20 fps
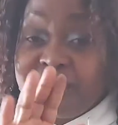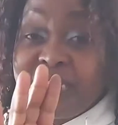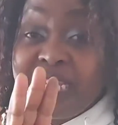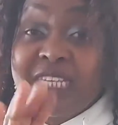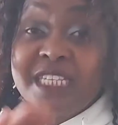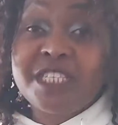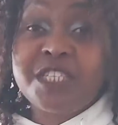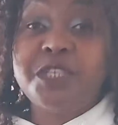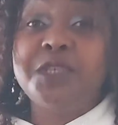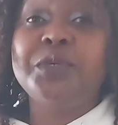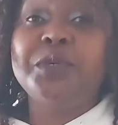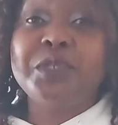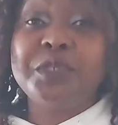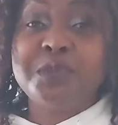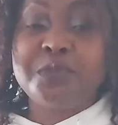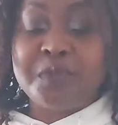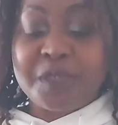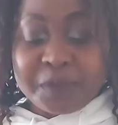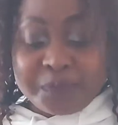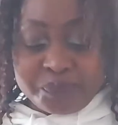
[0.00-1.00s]

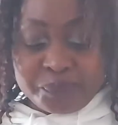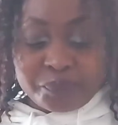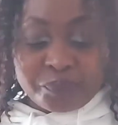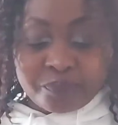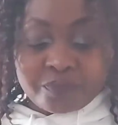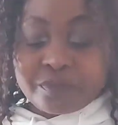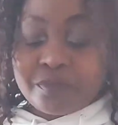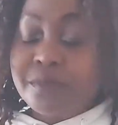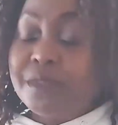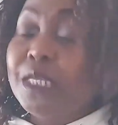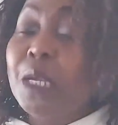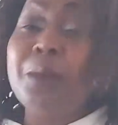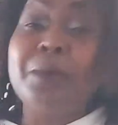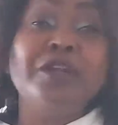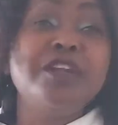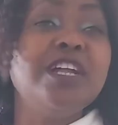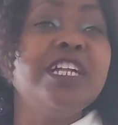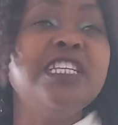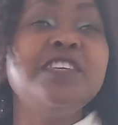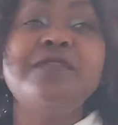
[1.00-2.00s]
Excuse me. We
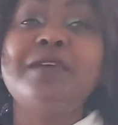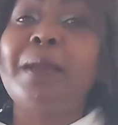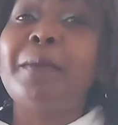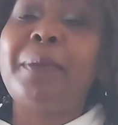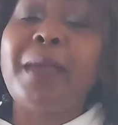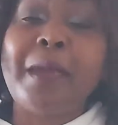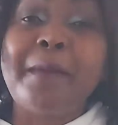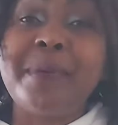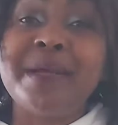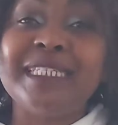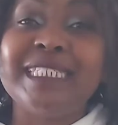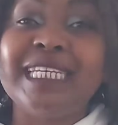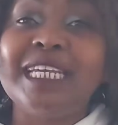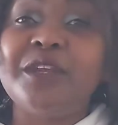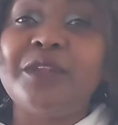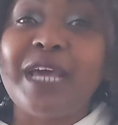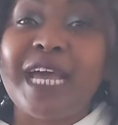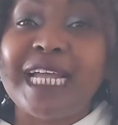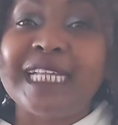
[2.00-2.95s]
don't even pay particular